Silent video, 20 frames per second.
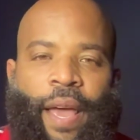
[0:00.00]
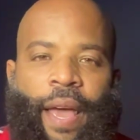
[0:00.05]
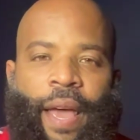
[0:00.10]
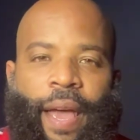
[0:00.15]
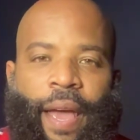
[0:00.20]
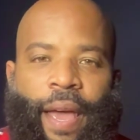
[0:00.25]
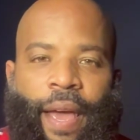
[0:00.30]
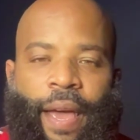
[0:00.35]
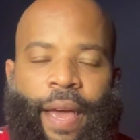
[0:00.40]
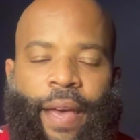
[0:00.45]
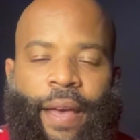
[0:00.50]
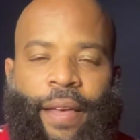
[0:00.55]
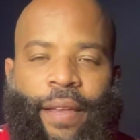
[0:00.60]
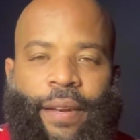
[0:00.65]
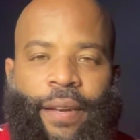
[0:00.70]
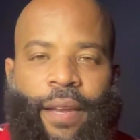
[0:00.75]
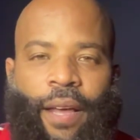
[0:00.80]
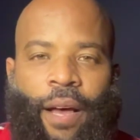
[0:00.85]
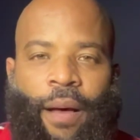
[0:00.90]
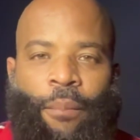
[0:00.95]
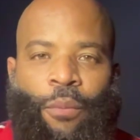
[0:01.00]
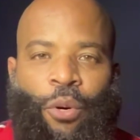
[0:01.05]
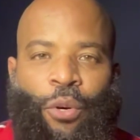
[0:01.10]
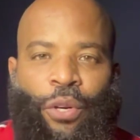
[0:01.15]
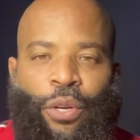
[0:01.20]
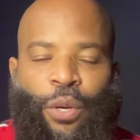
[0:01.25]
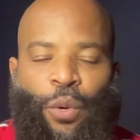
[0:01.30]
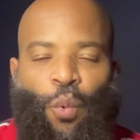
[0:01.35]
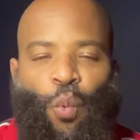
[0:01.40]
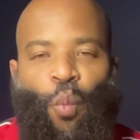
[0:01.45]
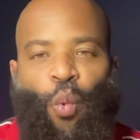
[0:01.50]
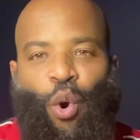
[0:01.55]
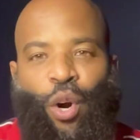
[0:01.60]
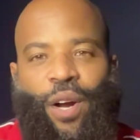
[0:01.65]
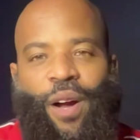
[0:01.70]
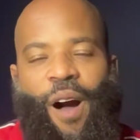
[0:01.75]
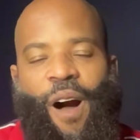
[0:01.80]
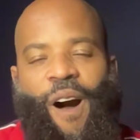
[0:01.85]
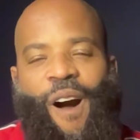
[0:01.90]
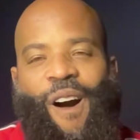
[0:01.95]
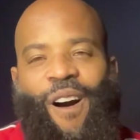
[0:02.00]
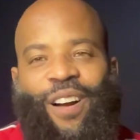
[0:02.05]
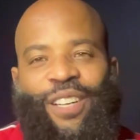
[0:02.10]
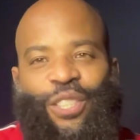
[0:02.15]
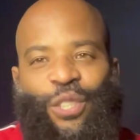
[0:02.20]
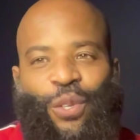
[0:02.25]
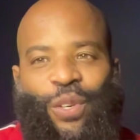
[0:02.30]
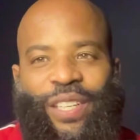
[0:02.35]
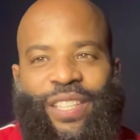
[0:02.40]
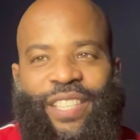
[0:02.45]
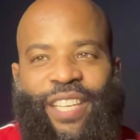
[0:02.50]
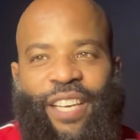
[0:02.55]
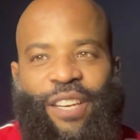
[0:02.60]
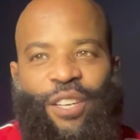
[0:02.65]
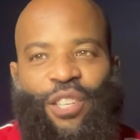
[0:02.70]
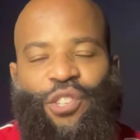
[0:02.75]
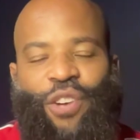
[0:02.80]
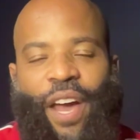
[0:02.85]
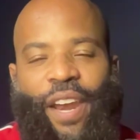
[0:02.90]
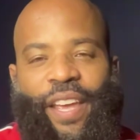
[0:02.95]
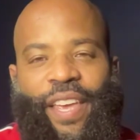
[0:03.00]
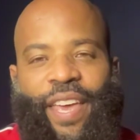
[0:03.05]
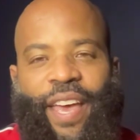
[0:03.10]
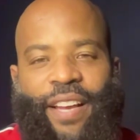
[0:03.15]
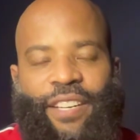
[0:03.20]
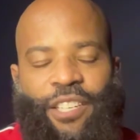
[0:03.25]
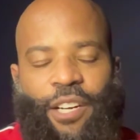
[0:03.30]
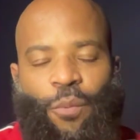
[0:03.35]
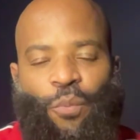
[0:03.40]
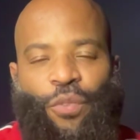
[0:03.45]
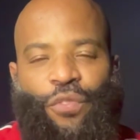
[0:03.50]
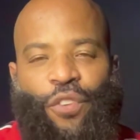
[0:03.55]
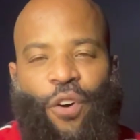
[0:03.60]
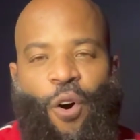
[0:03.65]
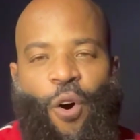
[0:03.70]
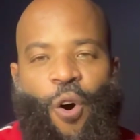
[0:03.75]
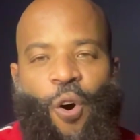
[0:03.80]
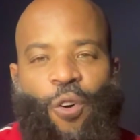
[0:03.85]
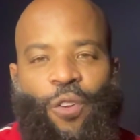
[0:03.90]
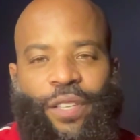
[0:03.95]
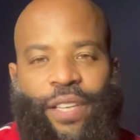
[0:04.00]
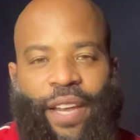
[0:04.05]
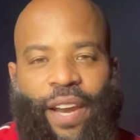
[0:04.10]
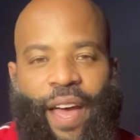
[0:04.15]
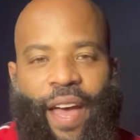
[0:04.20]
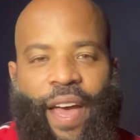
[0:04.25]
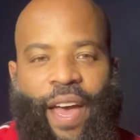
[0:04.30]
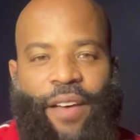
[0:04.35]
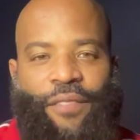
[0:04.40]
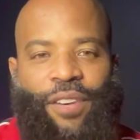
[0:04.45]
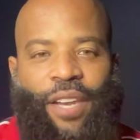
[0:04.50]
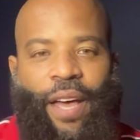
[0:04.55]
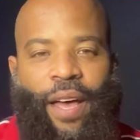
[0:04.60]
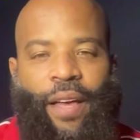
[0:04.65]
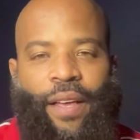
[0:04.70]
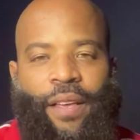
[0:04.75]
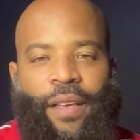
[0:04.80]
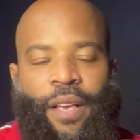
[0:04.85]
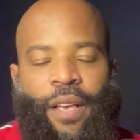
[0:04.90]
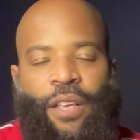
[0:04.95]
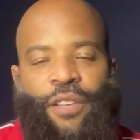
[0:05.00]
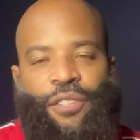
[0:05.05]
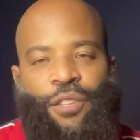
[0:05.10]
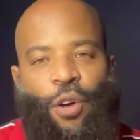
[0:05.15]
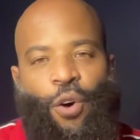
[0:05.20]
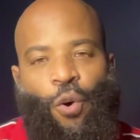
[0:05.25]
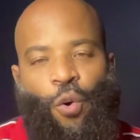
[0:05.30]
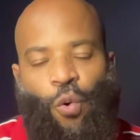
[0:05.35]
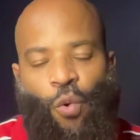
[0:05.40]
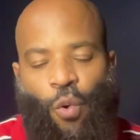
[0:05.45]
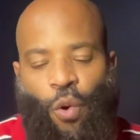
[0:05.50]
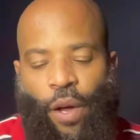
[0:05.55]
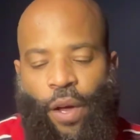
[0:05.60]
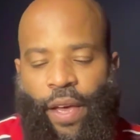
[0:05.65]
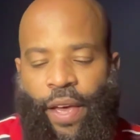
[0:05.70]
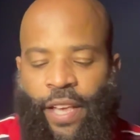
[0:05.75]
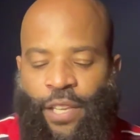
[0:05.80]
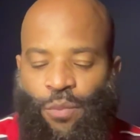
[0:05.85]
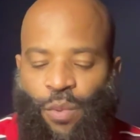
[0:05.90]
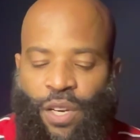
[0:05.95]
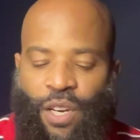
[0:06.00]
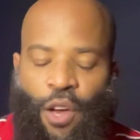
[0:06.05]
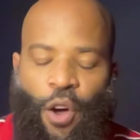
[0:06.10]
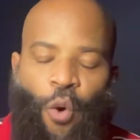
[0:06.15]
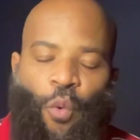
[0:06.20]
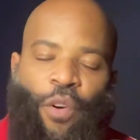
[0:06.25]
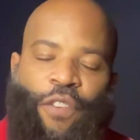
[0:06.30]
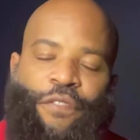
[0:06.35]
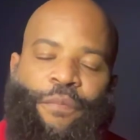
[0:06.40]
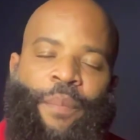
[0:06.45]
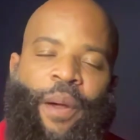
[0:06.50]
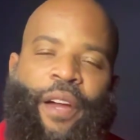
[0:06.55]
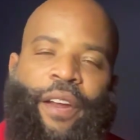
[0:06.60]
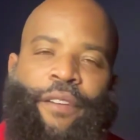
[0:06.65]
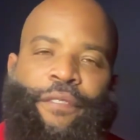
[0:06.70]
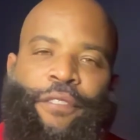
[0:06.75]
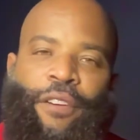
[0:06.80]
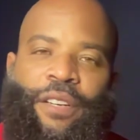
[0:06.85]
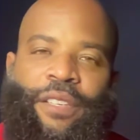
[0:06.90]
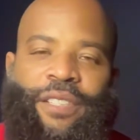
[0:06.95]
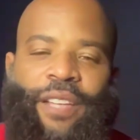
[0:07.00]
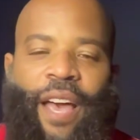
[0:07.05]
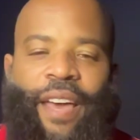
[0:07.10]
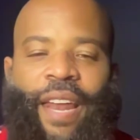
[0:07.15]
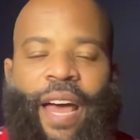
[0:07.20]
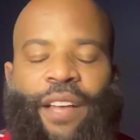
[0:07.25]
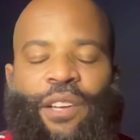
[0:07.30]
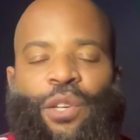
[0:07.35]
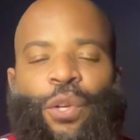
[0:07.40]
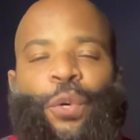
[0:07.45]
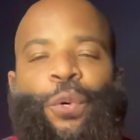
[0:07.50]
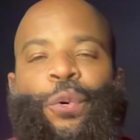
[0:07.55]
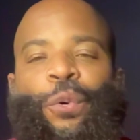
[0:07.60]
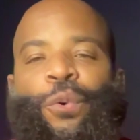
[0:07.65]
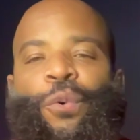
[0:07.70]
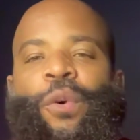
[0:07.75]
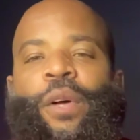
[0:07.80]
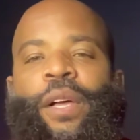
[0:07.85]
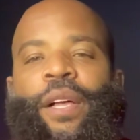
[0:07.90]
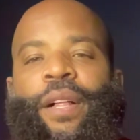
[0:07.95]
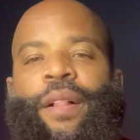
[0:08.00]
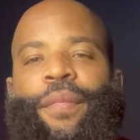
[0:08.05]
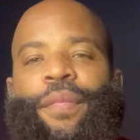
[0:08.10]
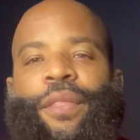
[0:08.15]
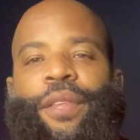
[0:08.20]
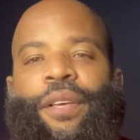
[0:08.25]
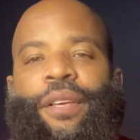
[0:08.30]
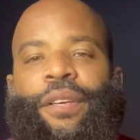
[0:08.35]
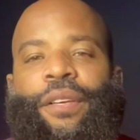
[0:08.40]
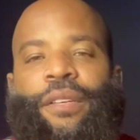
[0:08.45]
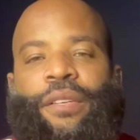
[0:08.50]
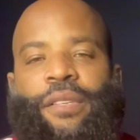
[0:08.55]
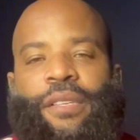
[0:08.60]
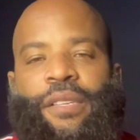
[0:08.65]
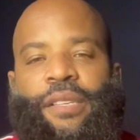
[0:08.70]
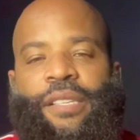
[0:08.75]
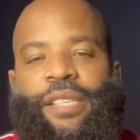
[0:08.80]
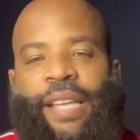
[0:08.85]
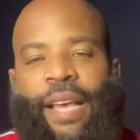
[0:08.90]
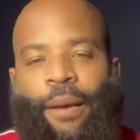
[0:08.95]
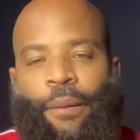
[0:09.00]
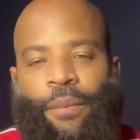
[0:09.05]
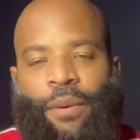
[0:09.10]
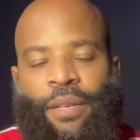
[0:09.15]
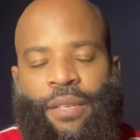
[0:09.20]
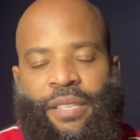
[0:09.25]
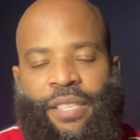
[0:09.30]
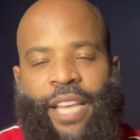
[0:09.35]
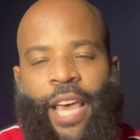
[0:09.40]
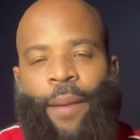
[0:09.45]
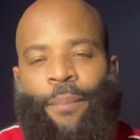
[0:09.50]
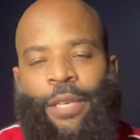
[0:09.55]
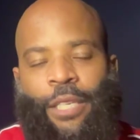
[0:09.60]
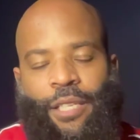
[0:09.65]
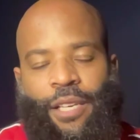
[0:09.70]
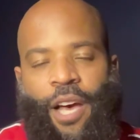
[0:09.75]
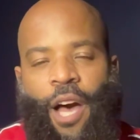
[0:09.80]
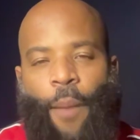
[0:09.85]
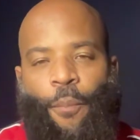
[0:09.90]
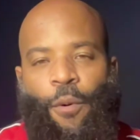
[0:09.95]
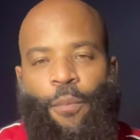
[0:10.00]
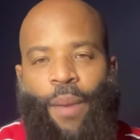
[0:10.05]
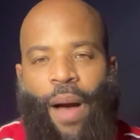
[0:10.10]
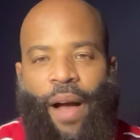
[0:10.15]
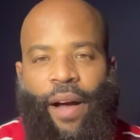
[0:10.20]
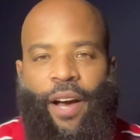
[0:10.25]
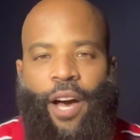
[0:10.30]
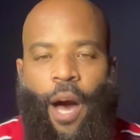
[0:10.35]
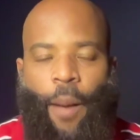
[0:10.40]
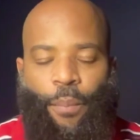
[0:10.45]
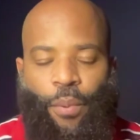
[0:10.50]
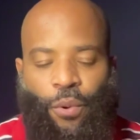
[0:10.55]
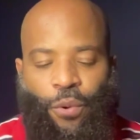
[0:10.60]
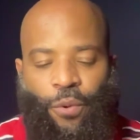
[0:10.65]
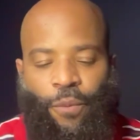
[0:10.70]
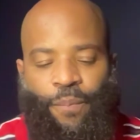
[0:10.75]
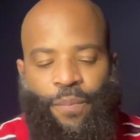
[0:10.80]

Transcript: And I'm going to work hard to continue to try to catch up with all that I have not. So as we know, with Married at First Sight, I do the segments couple by couple.